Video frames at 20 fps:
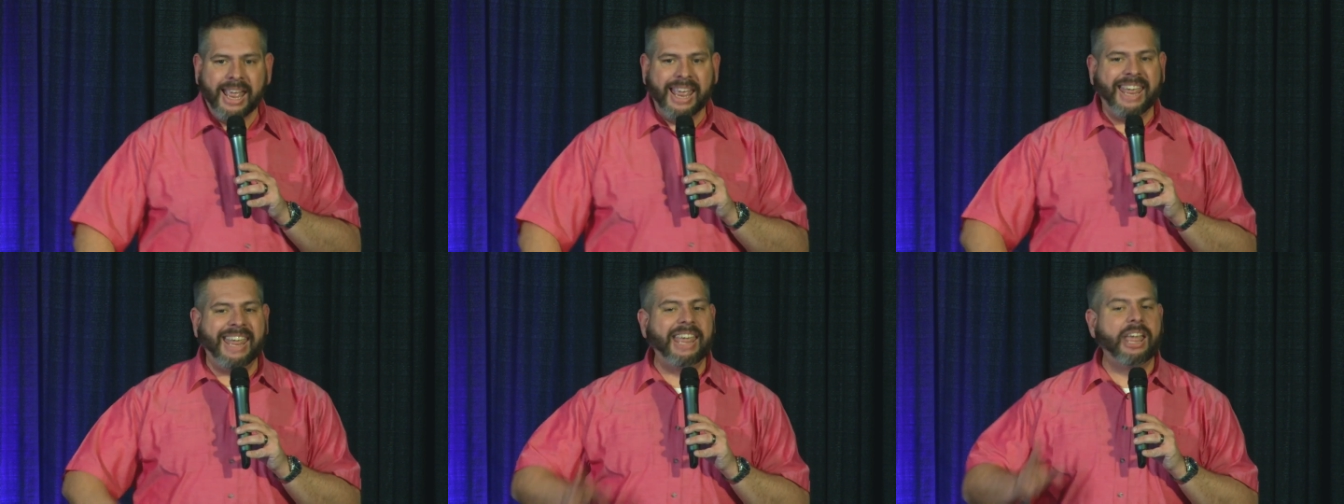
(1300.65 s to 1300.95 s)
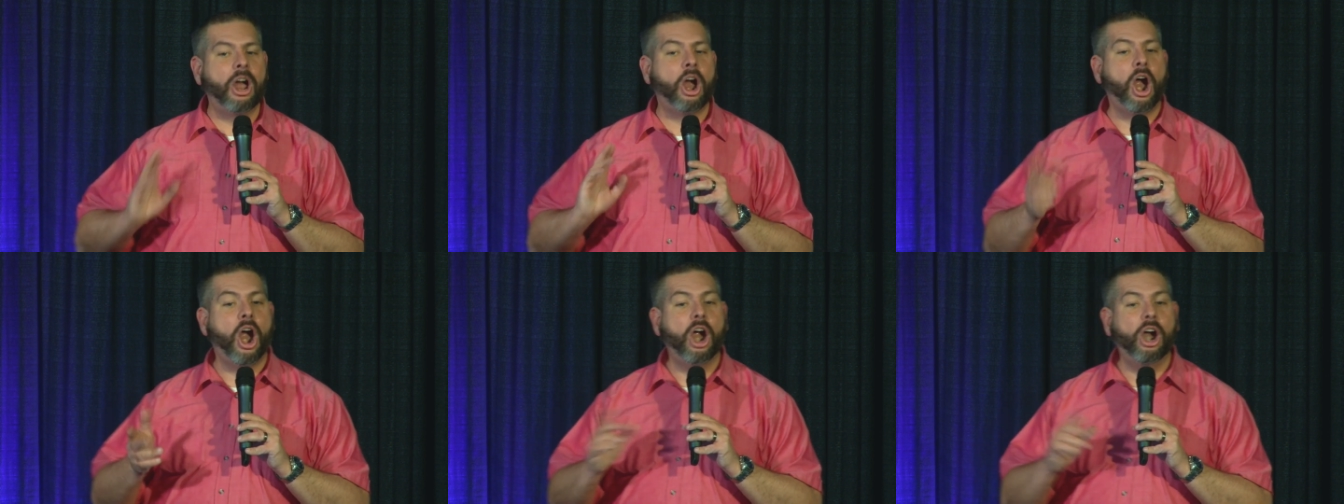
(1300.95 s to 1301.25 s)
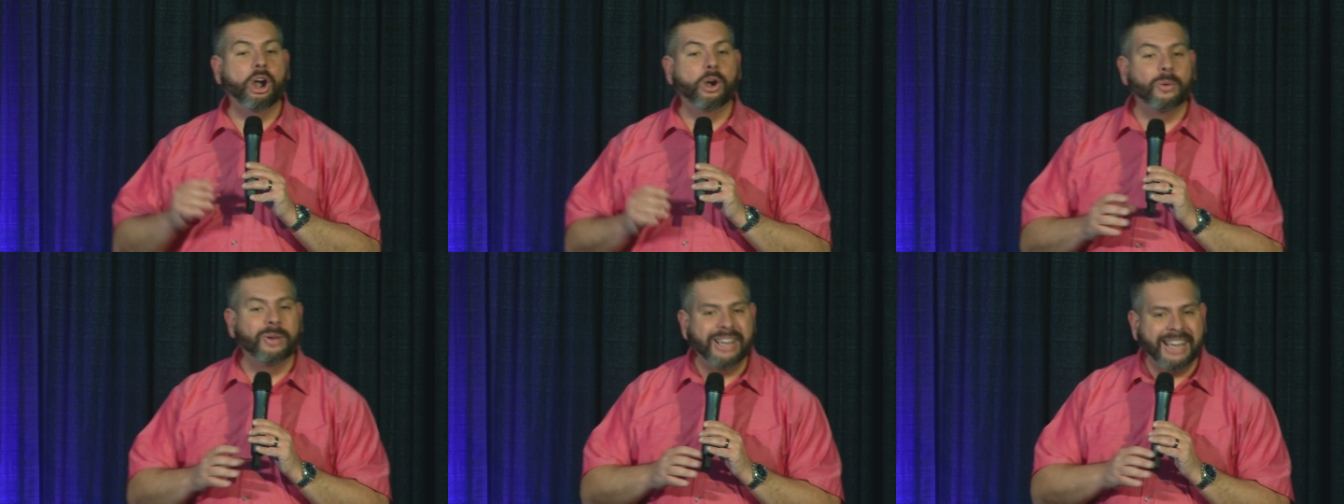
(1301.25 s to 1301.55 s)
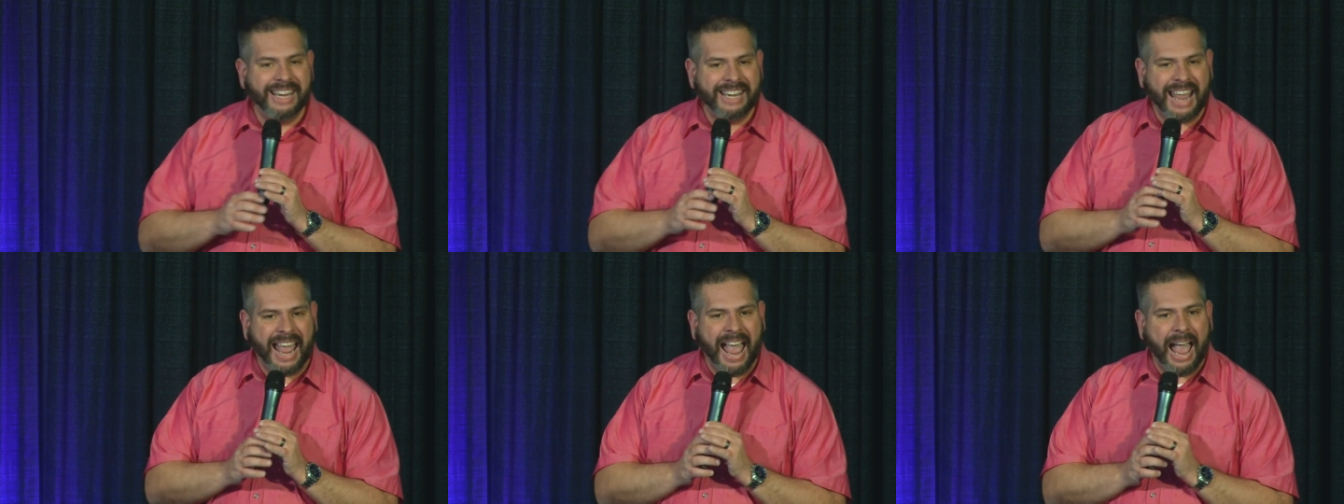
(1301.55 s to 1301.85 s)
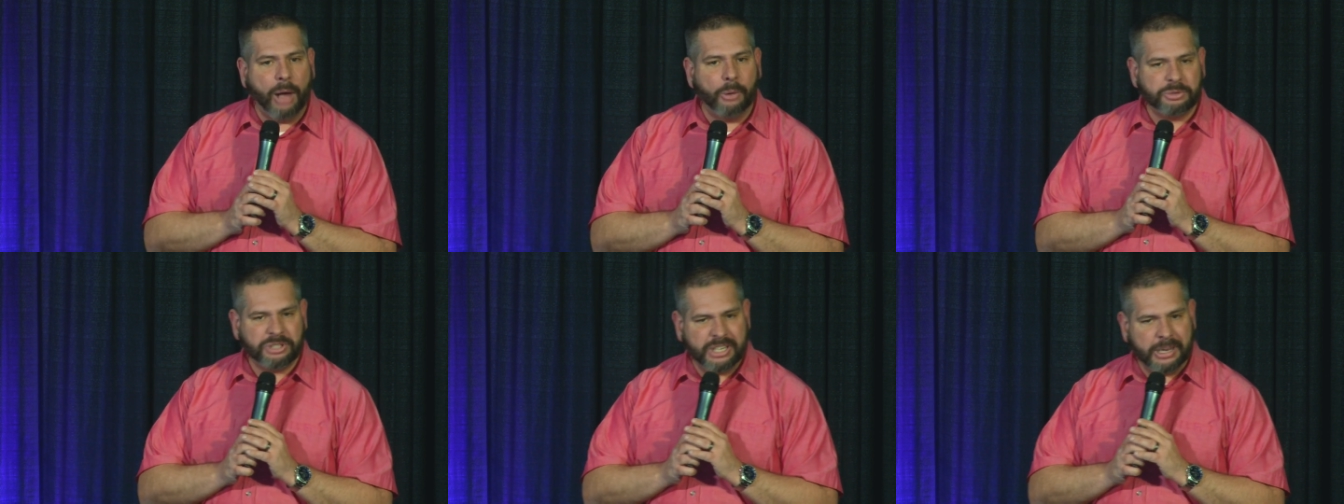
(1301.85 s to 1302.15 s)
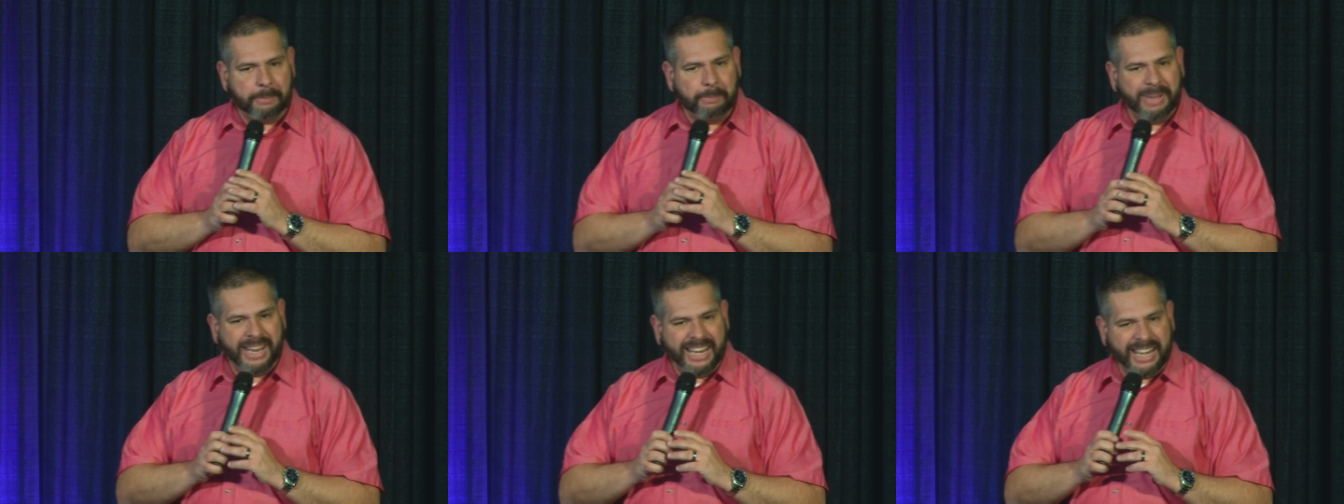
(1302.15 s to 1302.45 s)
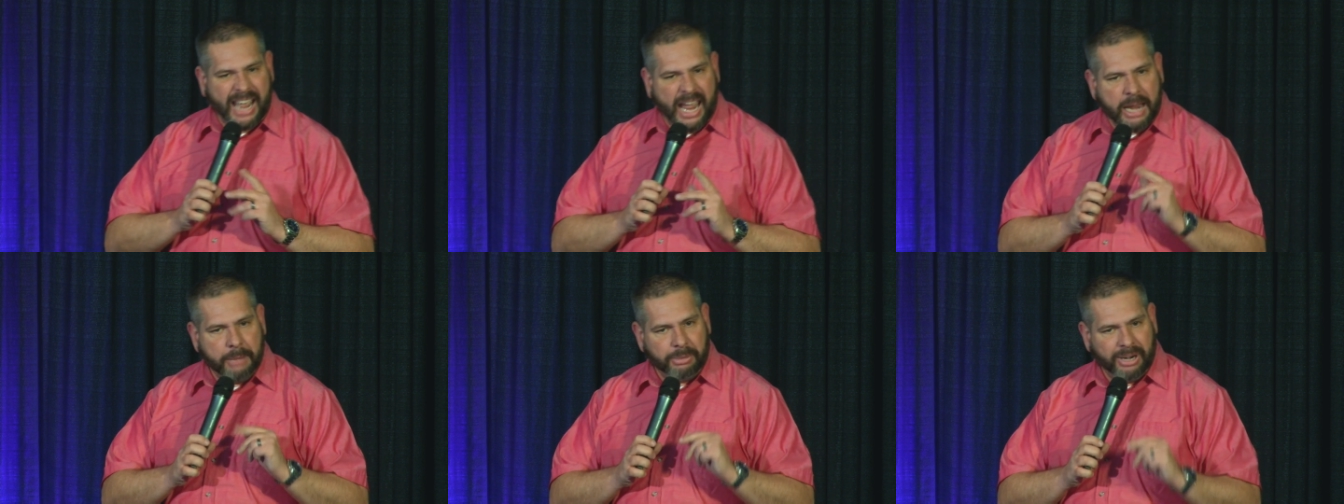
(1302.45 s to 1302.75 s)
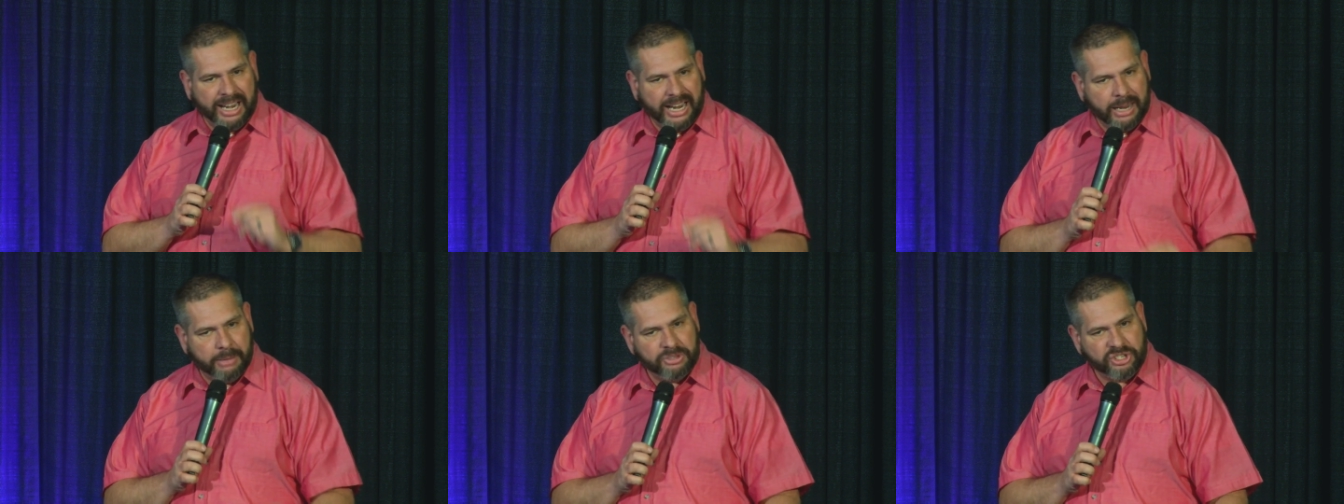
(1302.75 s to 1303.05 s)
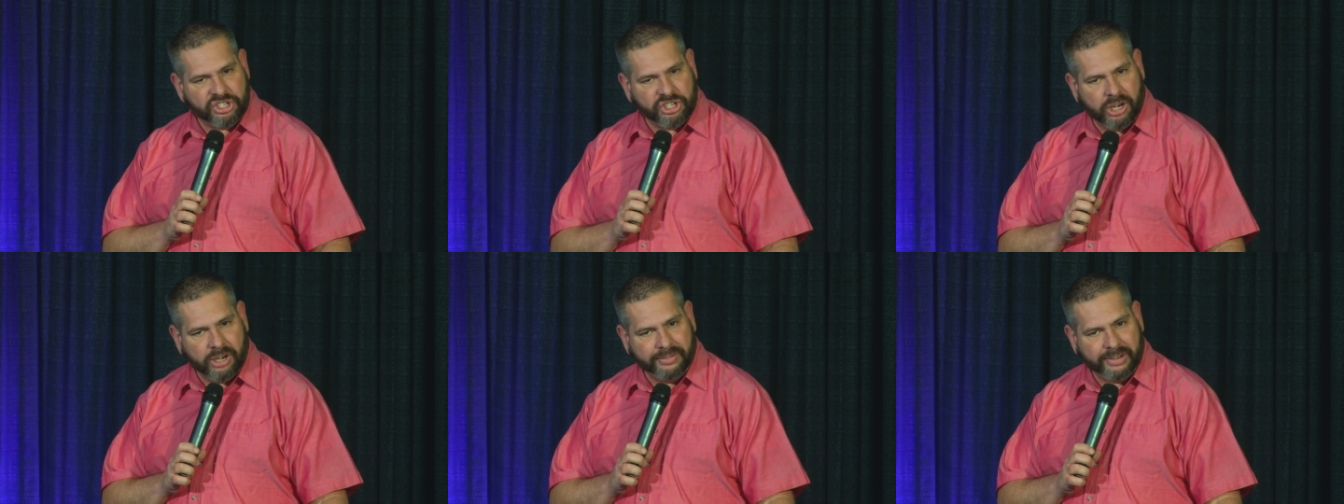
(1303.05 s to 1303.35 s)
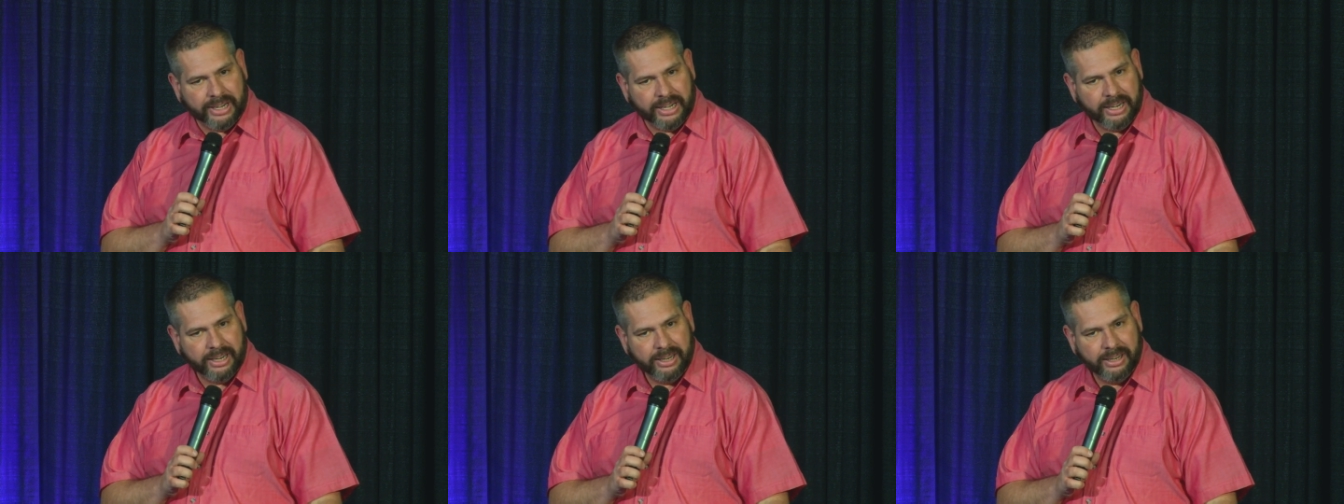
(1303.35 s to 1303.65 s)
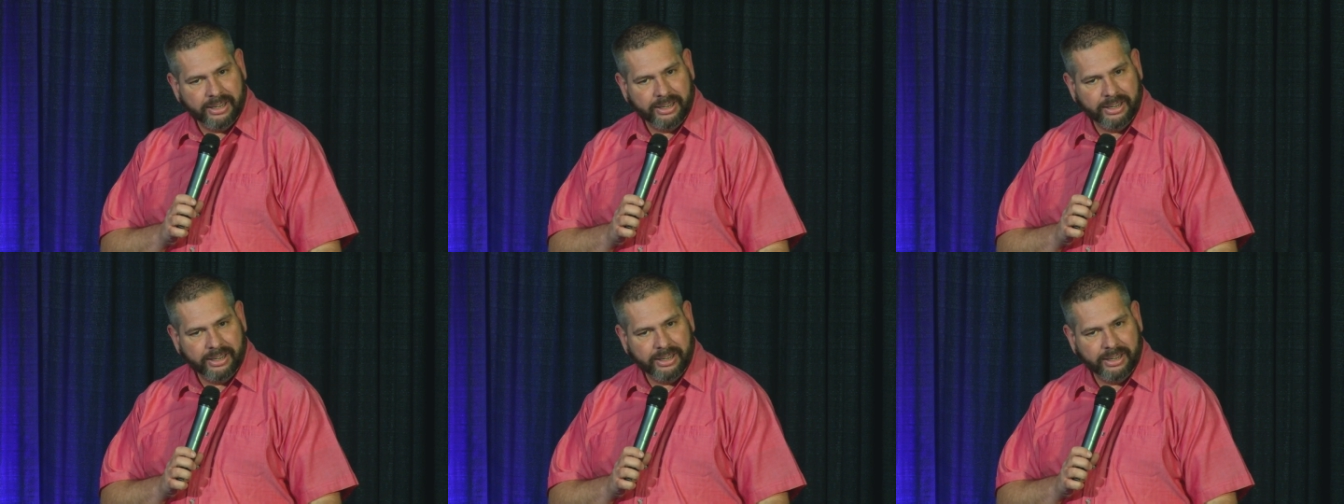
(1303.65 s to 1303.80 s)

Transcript: He hurried out to meet Abraham's servant.